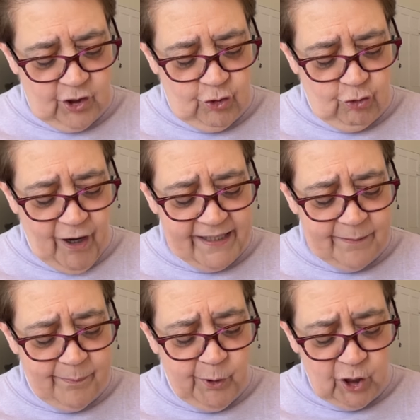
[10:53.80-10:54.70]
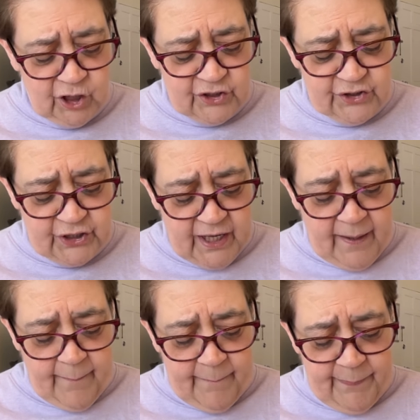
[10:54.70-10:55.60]
Great Books,
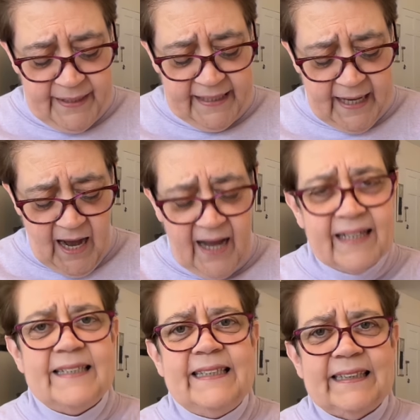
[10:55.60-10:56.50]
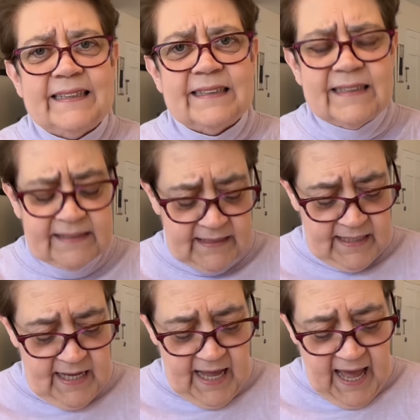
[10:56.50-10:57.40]
Big Ideas
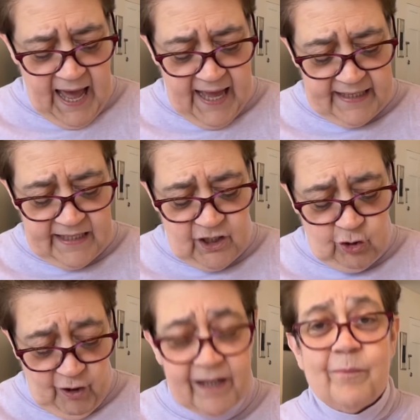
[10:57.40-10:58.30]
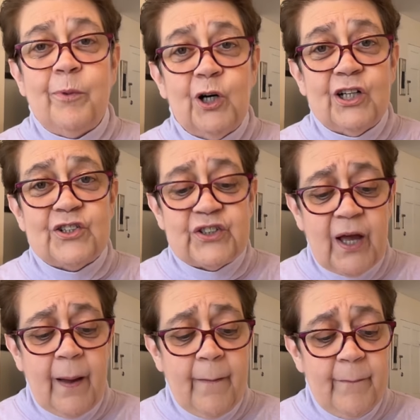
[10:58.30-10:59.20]
at Great Books,
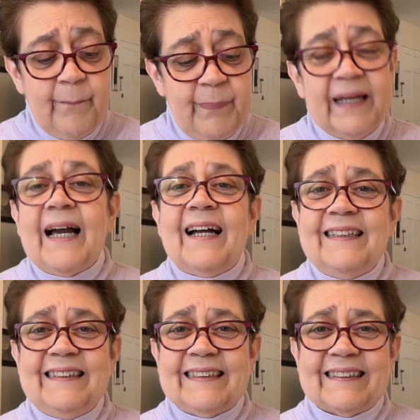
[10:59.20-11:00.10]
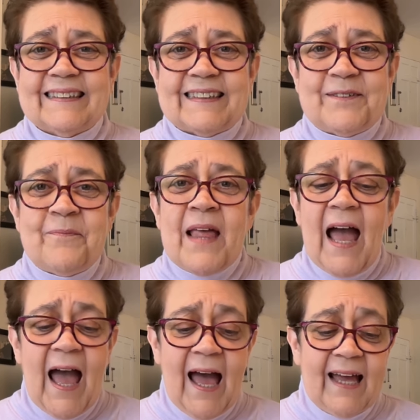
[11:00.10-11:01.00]
Big Ideas.
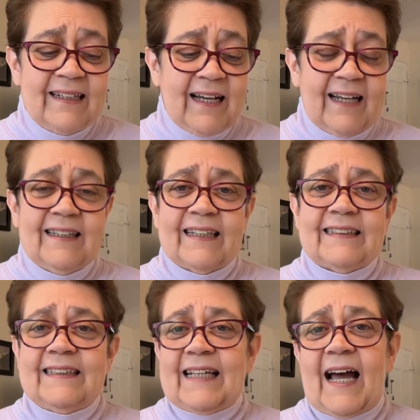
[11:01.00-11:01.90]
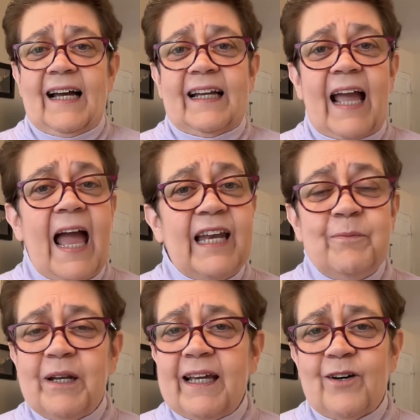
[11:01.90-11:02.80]
And I'd like to tag
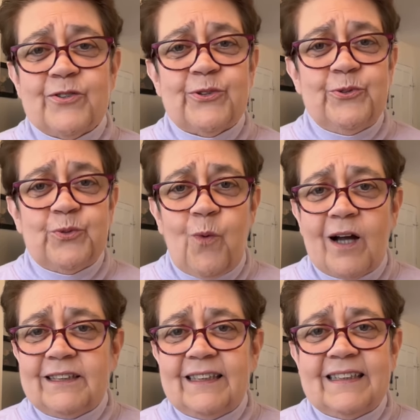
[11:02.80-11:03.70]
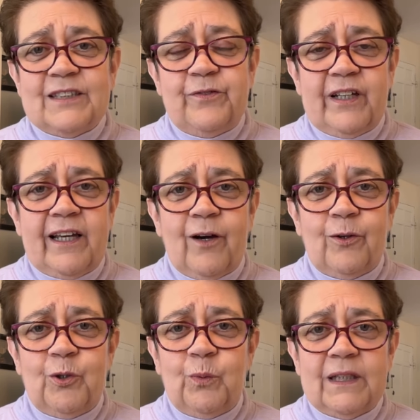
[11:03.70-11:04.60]
anybody else who's watching this video
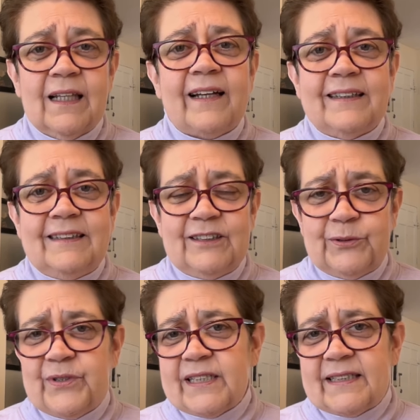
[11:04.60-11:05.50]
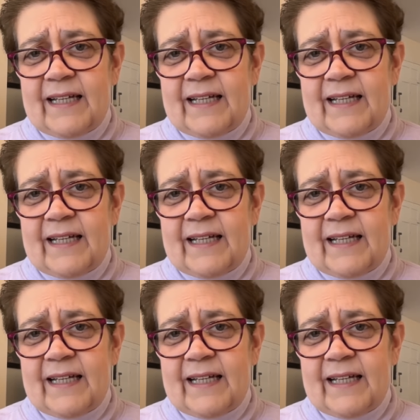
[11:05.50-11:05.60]
who would like to do this